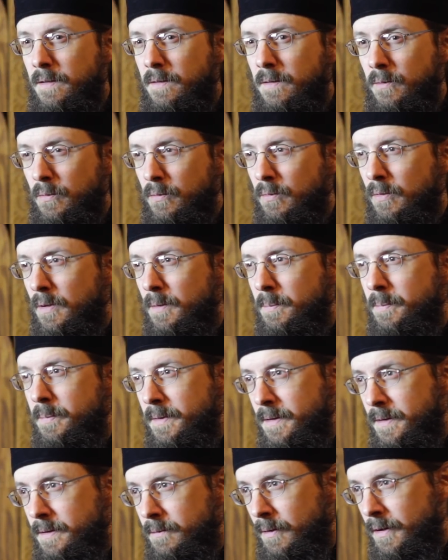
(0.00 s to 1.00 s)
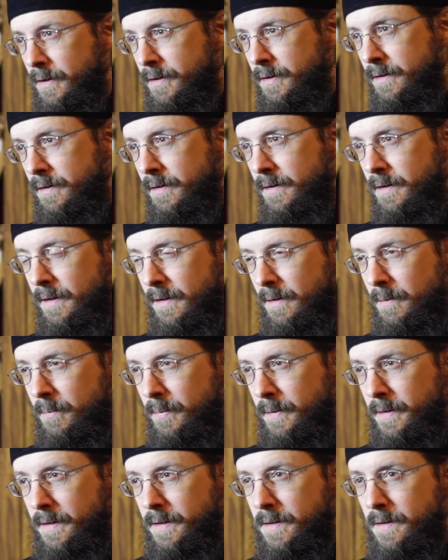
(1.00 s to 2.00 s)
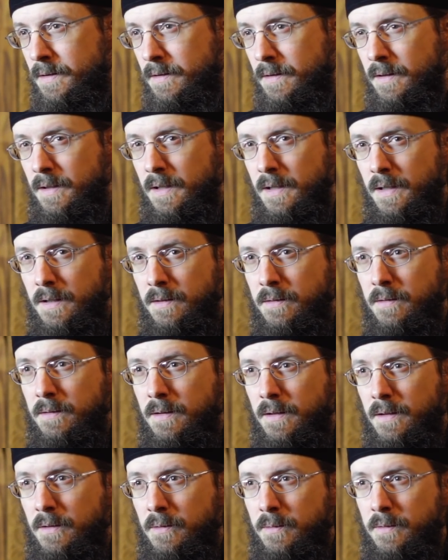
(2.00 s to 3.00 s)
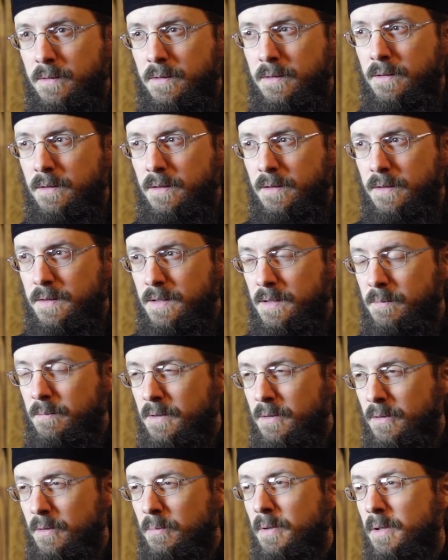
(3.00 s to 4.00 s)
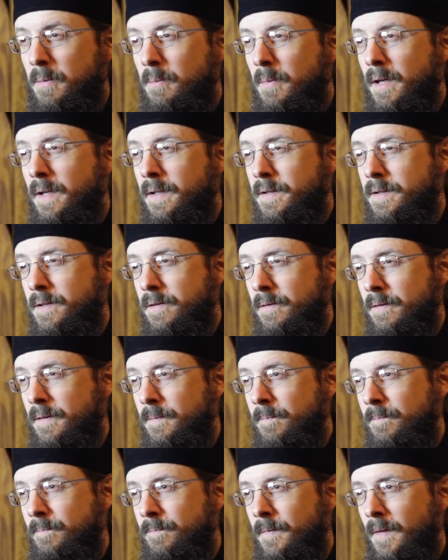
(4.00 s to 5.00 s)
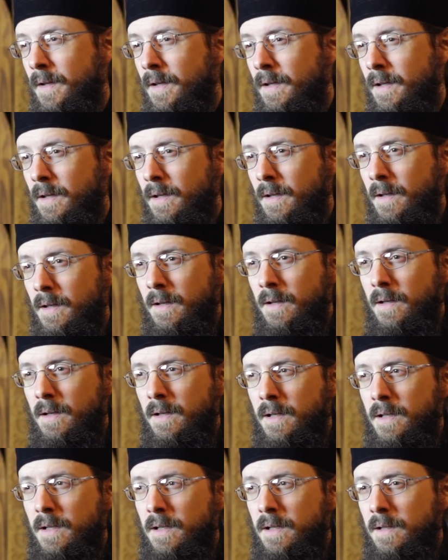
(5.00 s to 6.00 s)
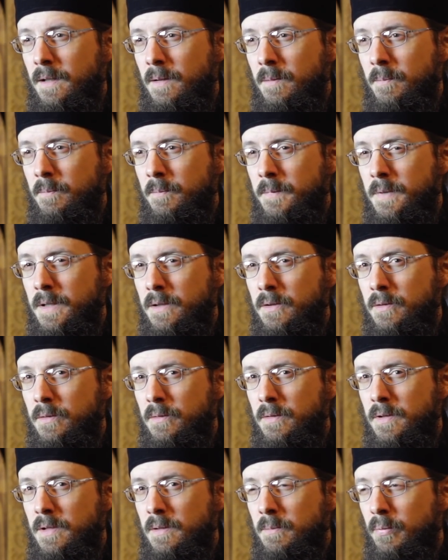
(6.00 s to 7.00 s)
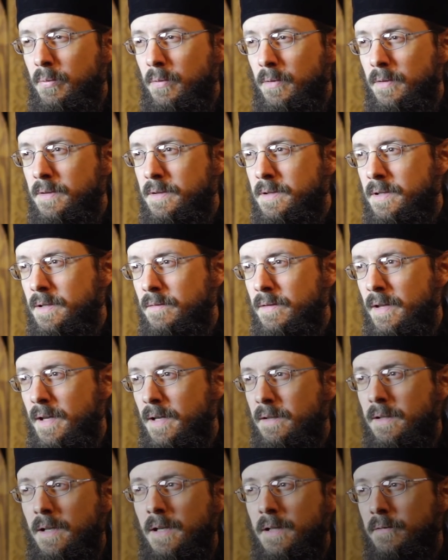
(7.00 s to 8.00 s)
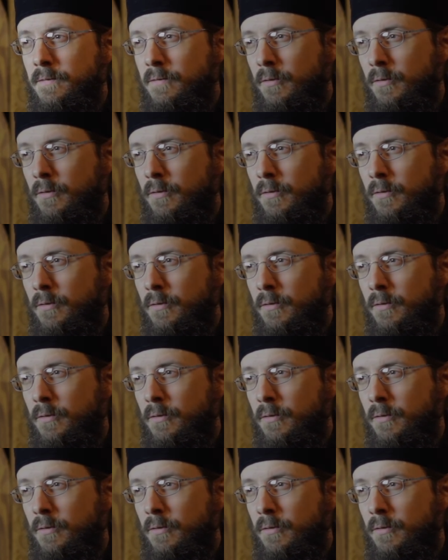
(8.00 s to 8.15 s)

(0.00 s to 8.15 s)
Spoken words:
grew up in Russia at a place that had not only a seminary but a monastery. He knew the importance of that kind of